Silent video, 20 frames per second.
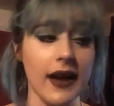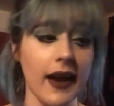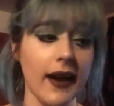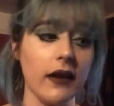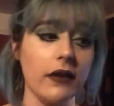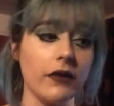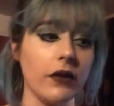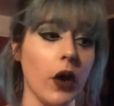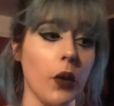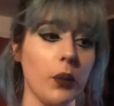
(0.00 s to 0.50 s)
I
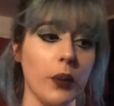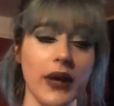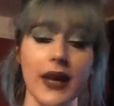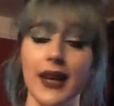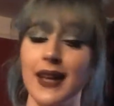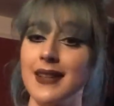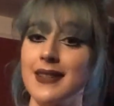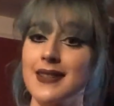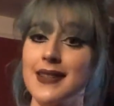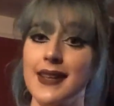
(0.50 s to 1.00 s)
have not been
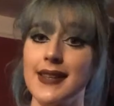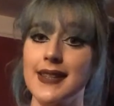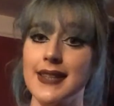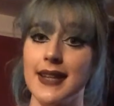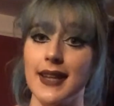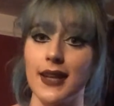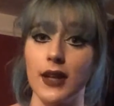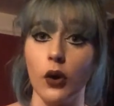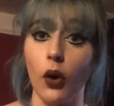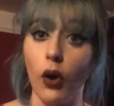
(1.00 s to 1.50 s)

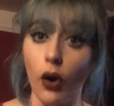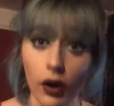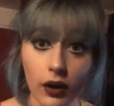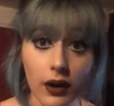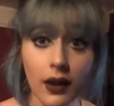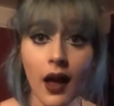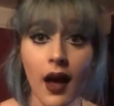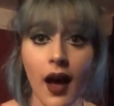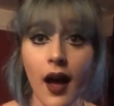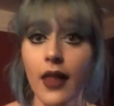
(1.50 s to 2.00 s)
consistent at
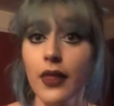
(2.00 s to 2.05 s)
all.